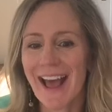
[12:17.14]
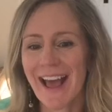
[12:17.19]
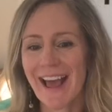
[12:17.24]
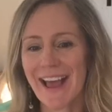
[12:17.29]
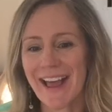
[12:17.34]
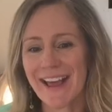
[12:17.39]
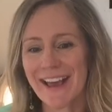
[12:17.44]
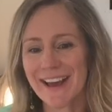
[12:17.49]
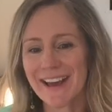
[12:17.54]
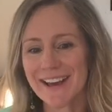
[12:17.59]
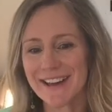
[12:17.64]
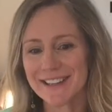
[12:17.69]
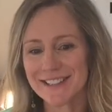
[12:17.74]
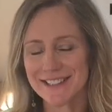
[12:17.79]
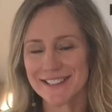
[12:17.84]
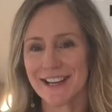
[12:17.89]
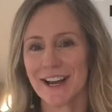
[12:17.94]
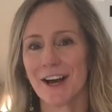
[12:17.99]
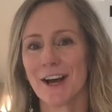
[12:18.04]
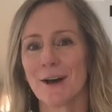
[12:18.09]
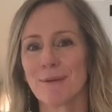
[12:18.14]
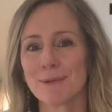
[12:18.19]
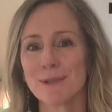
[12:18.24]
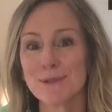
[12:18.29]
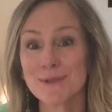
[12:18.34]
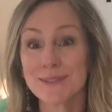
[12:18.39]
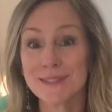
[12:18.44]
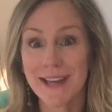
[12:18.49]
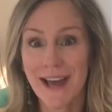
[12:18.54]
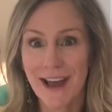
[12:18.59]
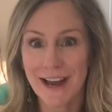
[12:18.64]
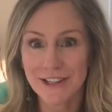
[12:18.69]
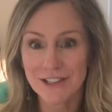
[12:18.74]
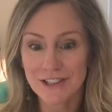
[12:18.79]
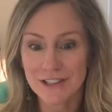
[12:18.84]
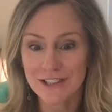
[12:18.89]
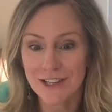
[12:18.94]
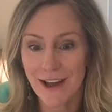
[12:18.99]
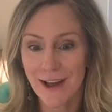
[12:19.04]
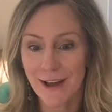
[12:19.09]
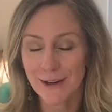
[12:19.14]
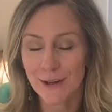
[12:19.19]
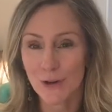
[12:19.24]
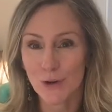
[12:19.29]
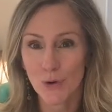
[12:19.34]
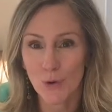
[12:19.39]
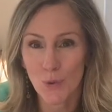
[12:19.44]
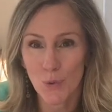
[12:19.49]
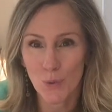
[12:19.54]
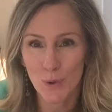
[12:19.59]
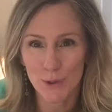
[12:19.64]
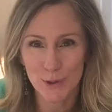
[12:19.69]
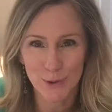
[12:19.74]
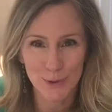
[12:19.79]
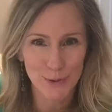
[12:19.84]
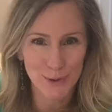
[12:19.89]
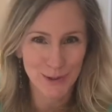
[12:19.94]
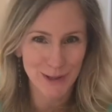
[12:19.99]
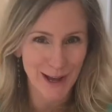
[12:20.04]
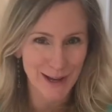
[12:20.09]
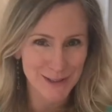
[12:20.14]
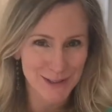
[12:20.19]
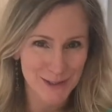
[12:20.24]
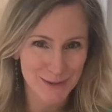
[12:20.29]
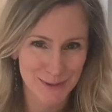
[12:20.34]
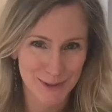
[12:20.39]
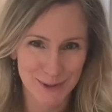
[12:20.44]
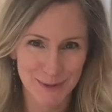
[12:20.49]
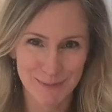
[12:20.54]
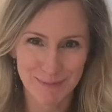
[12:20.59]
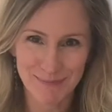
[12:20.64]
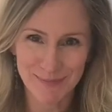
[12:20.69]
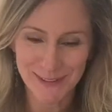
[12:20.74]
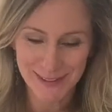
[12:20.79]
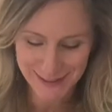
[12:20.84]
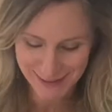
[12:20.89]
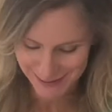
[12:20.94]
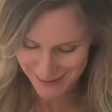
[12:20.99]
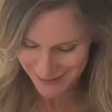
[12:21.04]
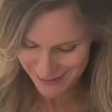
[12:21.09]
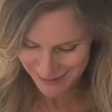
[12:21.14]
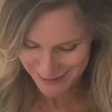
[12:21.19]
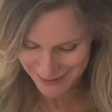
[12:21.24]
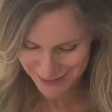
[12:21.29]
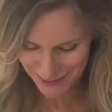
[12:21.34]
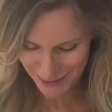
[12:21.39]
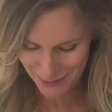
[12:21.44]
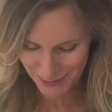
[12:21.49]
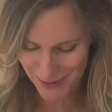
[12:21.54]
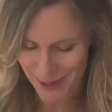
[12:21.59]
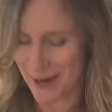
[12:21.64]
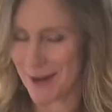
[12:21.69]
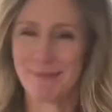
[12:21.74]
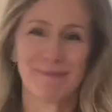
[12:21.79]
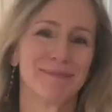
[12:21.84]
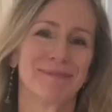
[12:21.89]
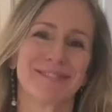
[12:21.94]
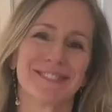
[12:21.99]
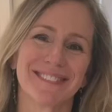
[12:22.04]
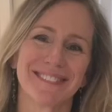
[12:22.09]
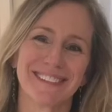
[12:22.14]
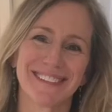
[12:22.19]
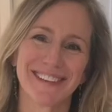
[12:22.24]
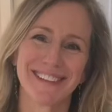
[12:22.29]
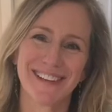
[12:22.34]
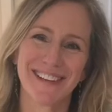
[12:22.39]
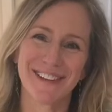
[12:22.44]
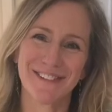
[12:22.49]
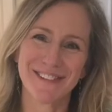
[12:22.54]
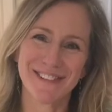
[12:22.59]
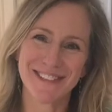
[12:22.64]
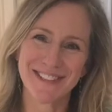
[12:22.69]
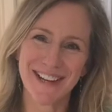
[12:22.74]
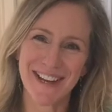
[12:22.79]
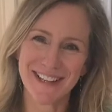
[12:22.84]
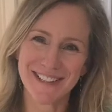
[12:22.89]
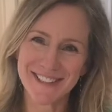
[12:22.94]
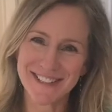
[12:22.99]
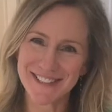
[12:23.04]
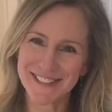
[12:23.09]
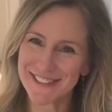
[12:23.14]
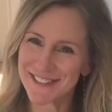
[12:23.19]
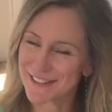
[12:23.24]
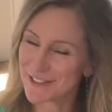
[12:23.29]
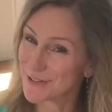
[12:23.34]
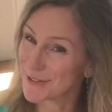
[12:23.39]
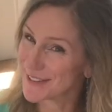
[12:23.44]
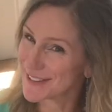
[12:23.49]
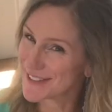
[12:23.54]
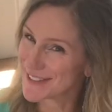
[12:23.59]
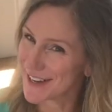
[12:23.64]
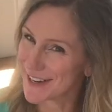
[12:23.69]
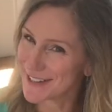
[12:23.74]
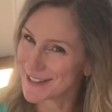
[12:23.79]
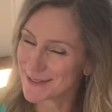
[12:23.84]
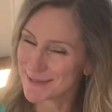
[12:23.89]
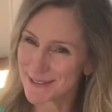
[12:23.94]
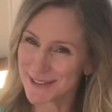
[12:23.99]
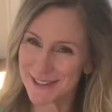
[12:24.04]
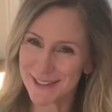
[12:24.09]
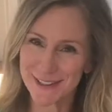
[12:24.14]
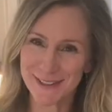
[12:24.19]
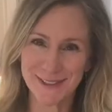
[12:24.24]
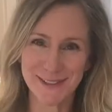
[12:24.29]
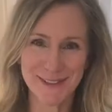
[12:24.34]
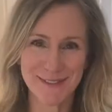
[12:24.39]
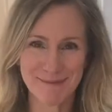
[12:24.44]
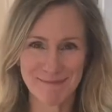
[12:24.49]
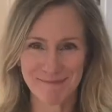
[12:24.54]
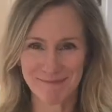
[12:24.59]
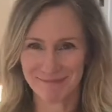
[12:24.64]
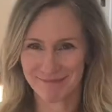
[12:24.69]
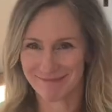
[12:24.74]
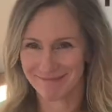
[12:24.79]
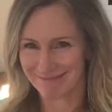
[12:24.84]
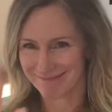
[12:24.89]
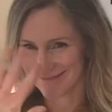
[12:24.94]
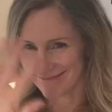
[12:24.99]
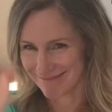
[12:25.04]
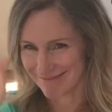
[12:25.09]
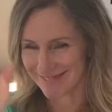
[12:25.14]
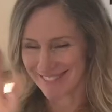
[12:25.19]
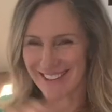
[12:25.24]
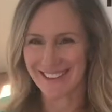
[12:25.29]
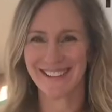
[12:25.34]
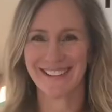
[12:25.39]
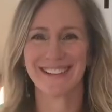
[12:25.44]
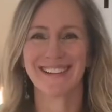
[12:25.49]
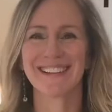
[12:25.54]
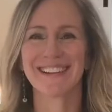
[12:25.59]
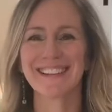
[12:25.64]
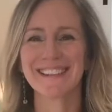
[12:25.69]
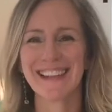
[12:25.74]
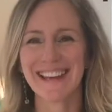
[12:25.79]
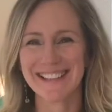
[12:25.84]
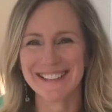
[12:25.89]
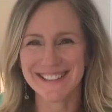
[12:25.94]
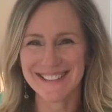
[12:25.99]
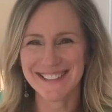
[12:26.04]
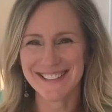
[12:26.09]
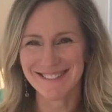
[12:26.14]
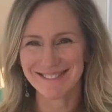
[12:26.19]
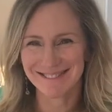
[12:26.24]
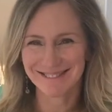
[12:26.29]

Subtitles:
And use the hashtag Quarto Classroom. So it was nice doing science with you. Thanks.